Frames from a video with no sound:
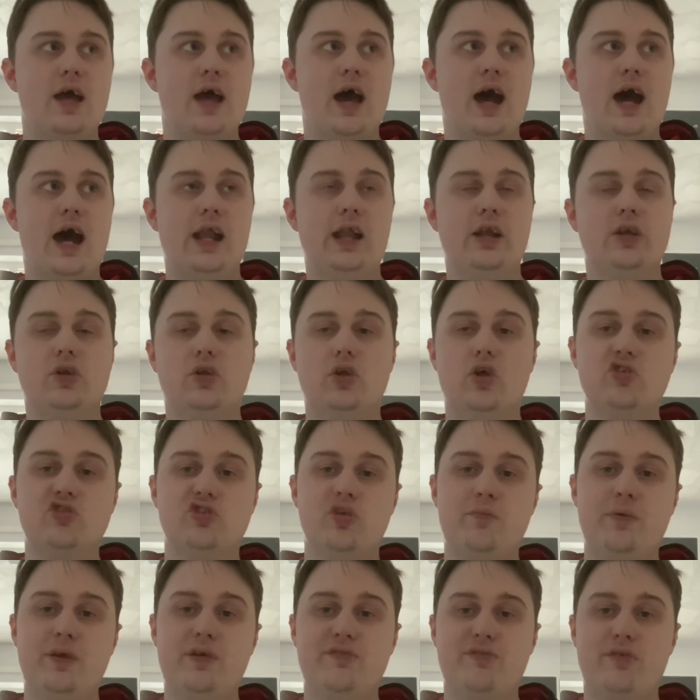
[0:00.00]
And it'll also
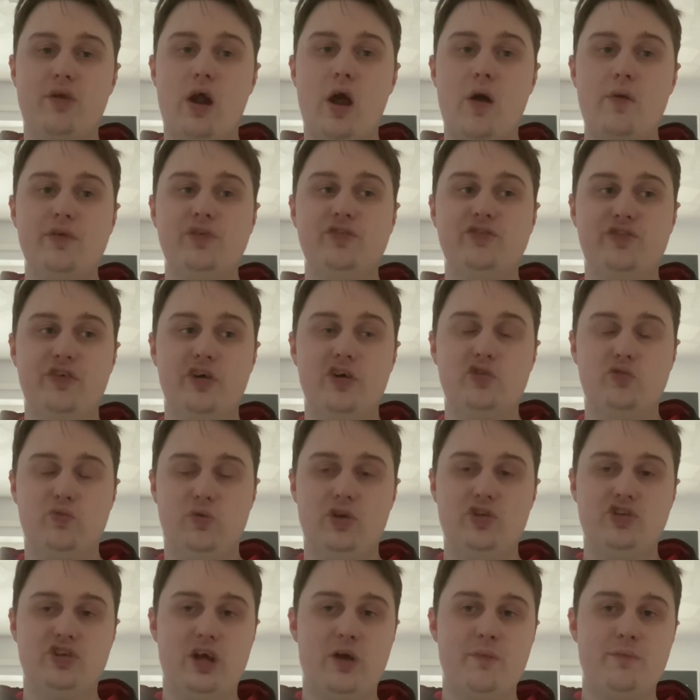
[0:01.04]
be Ferrari's first
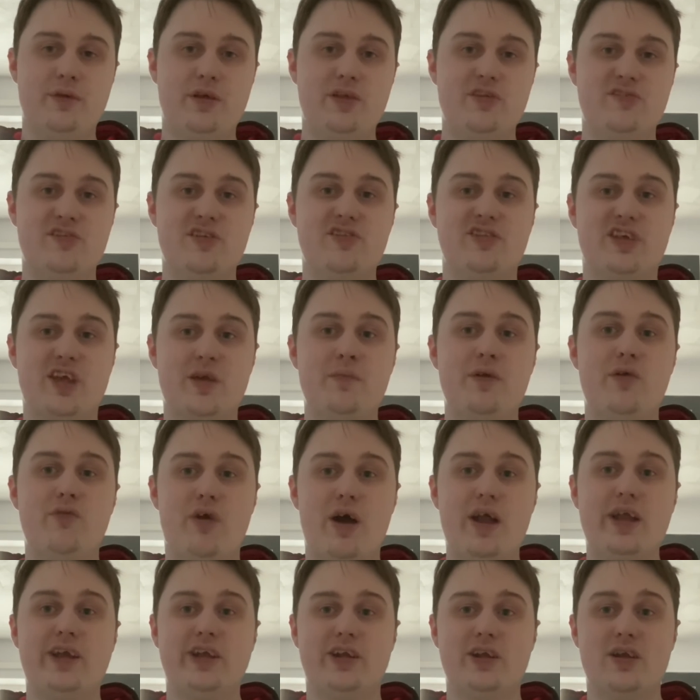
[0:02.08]
world champion since Kimi
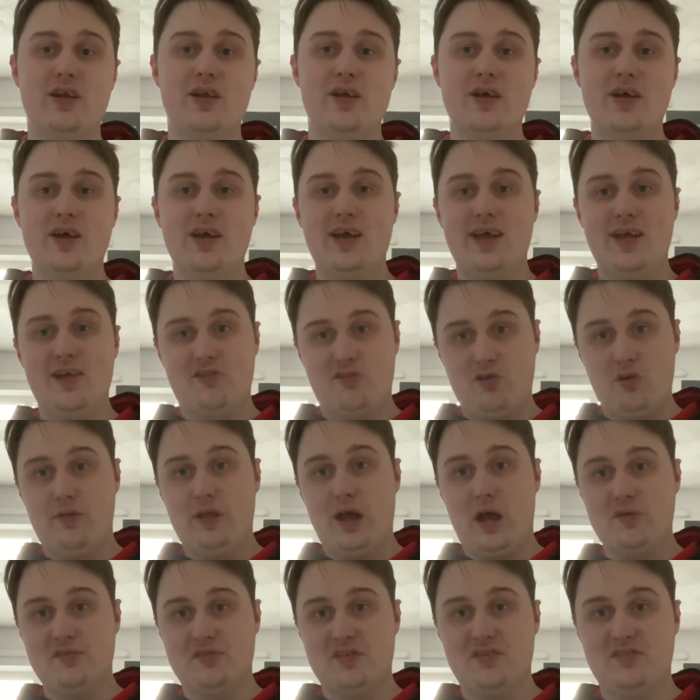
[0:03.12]
Raikkonen in
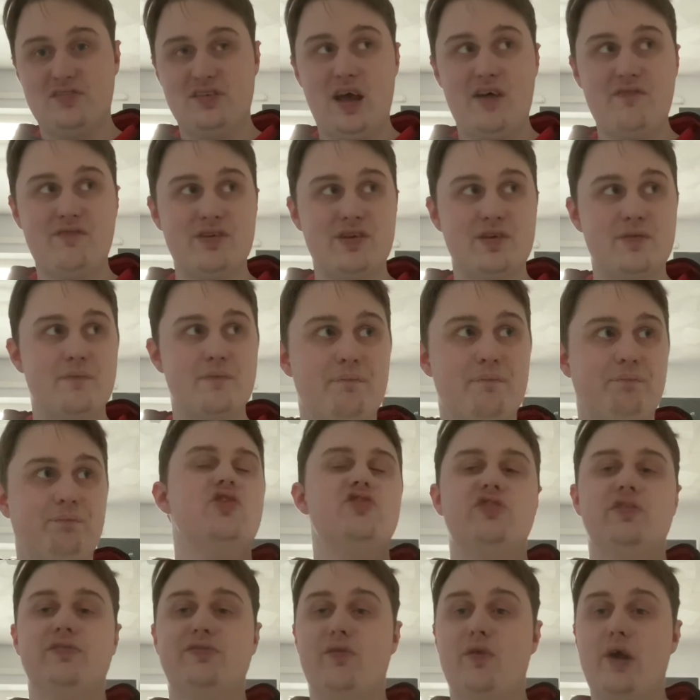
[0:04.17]
2007.
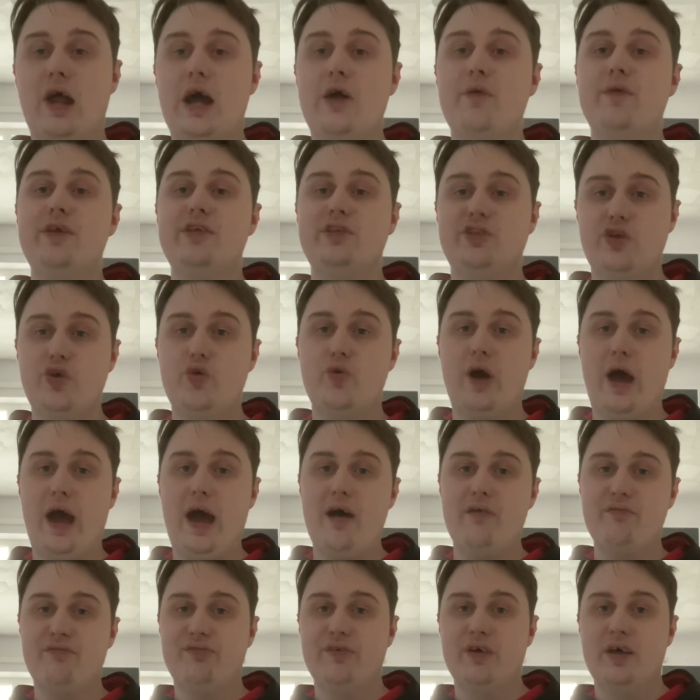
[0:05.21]
So Ferrari do
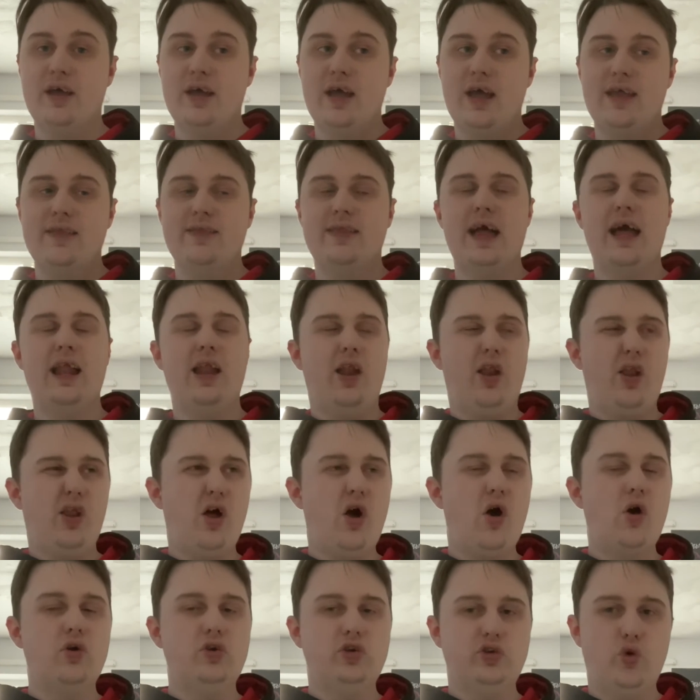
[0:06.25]
have that
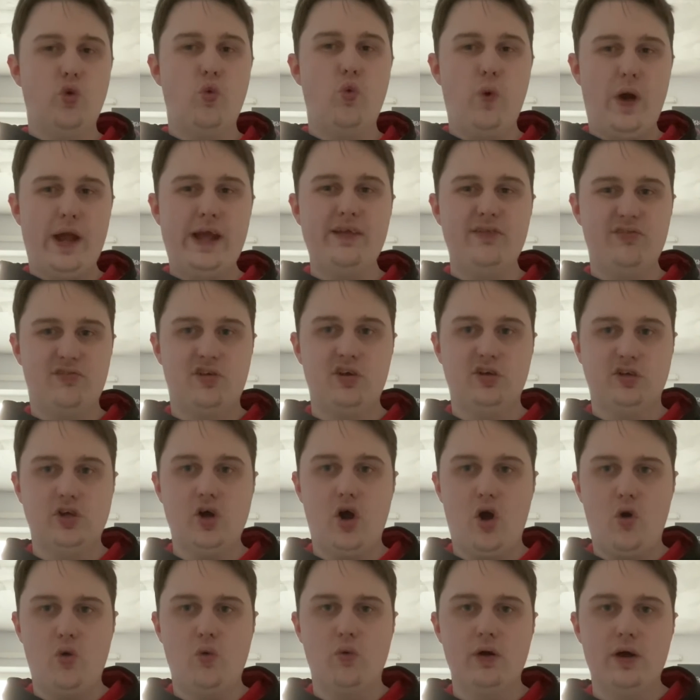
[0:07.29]
long wait to
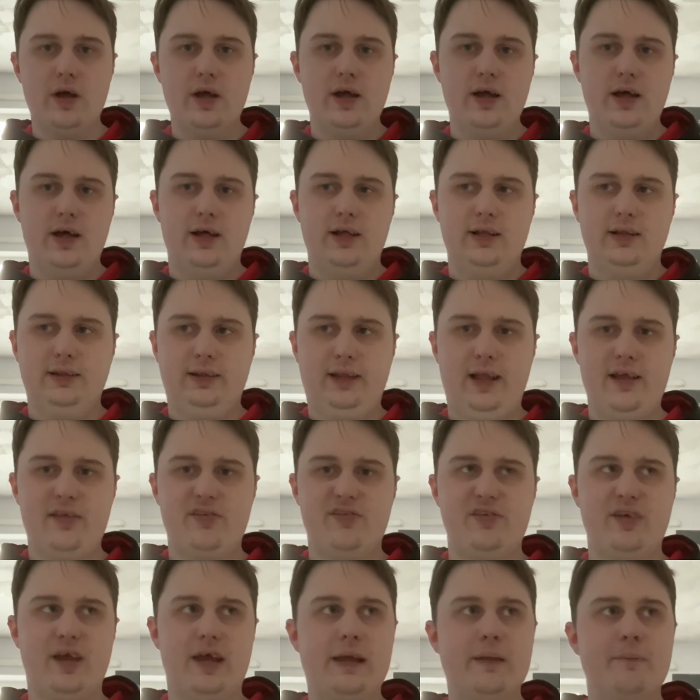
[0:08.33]
go, let's
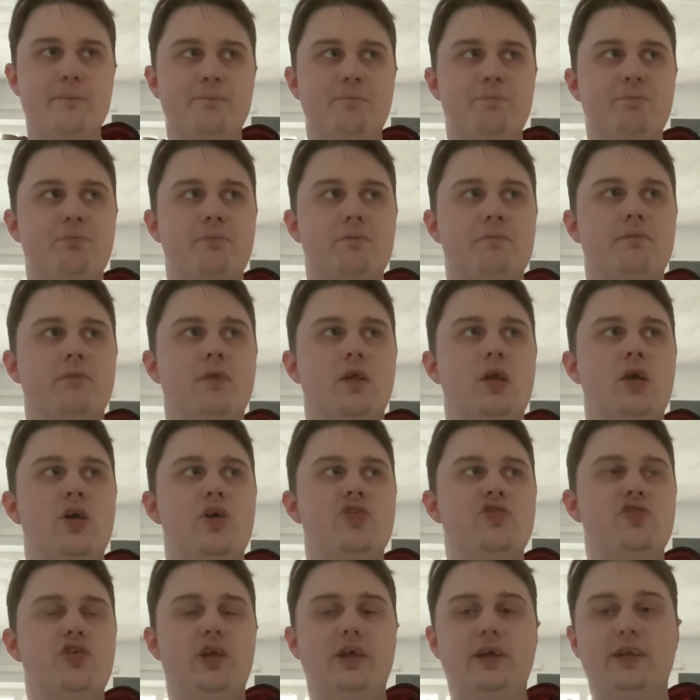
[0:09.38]
say.
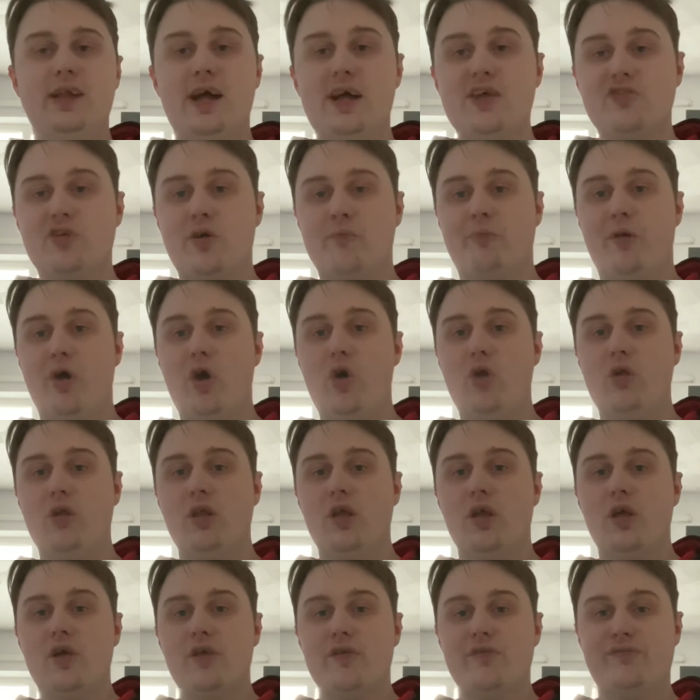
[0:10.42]
So Leclerc's on pole
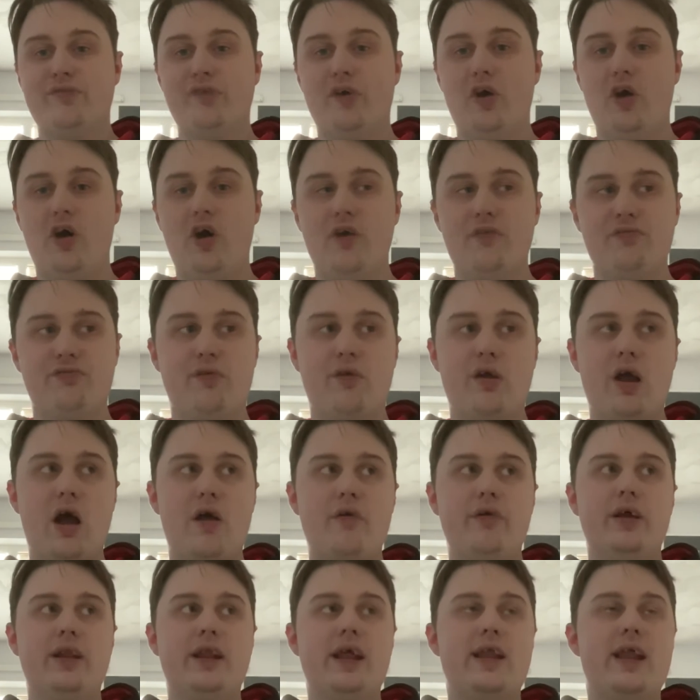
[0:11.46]
for
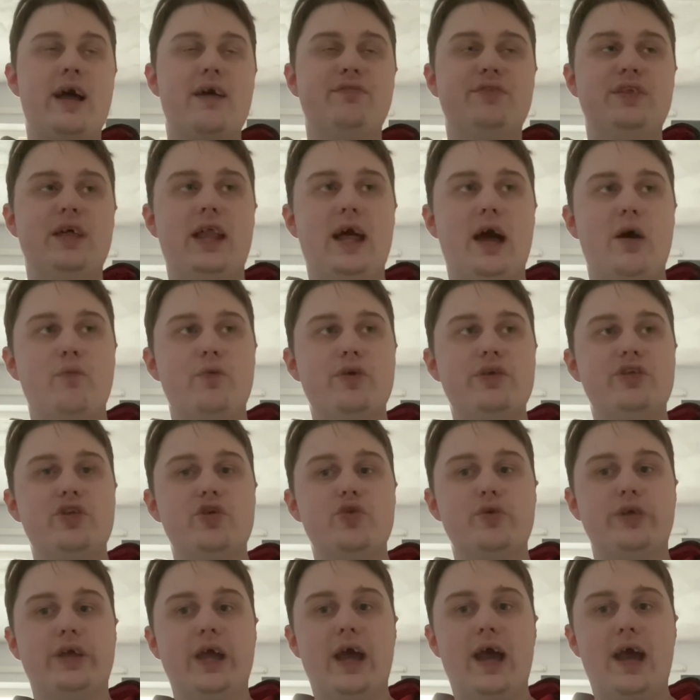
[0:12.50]
Ferrari, and then after that we do
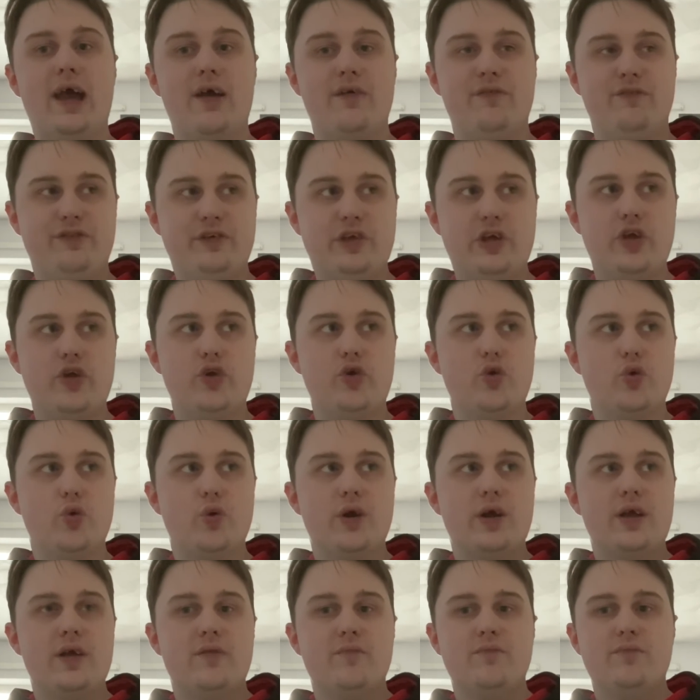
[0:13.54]
get a few
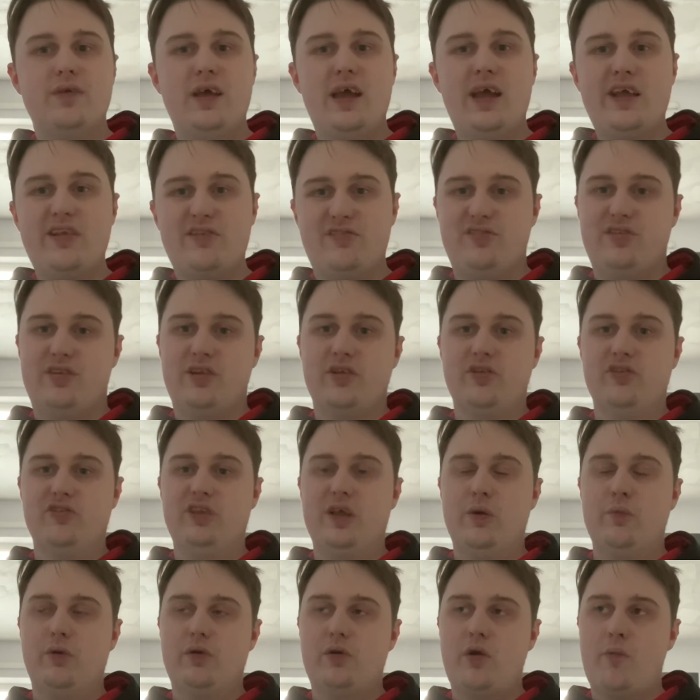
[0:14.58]
incidents.
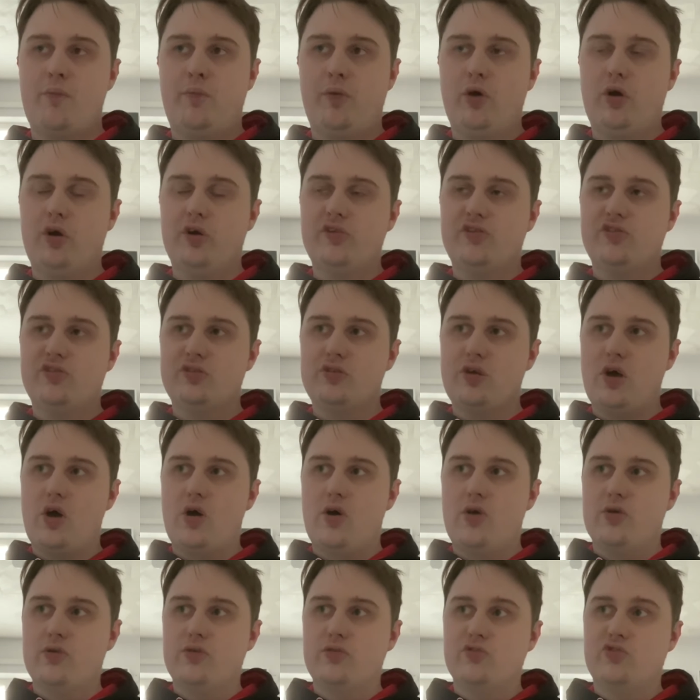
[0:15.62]
There were reports
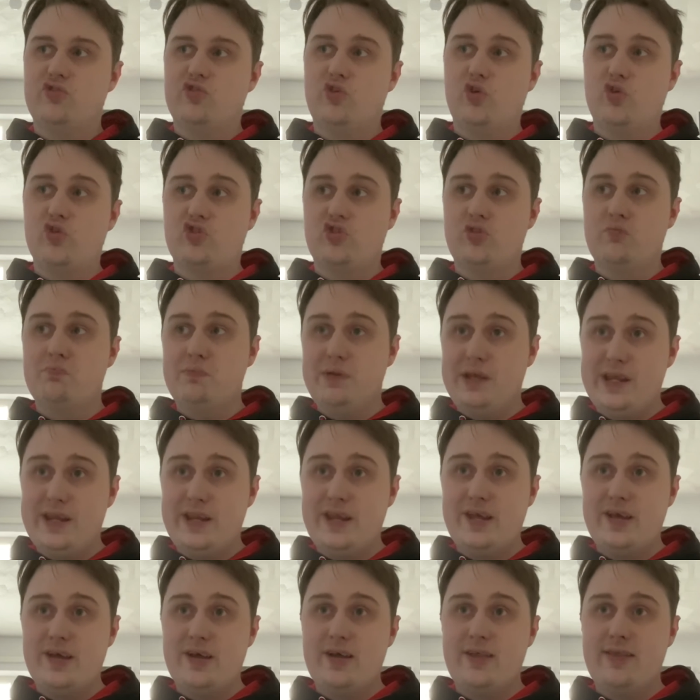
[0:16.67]
on social
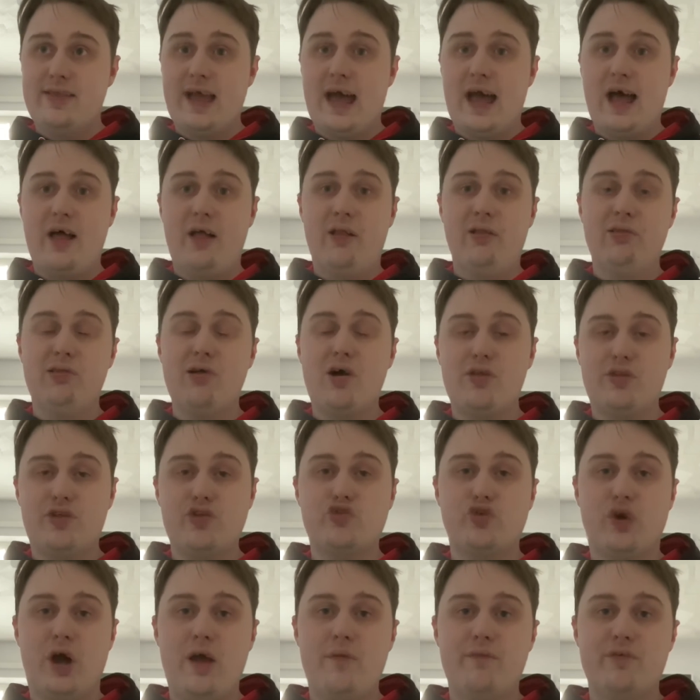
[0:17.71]
media that a lot of the
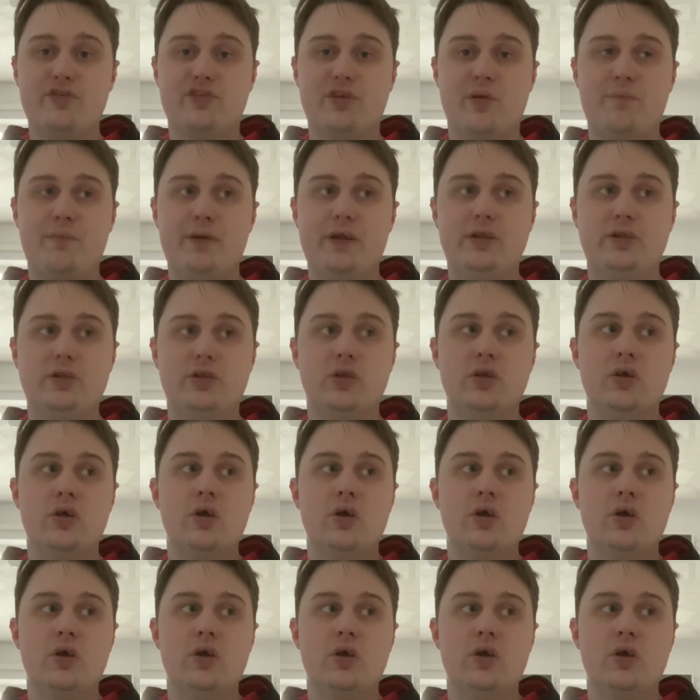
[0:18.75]
drivers have been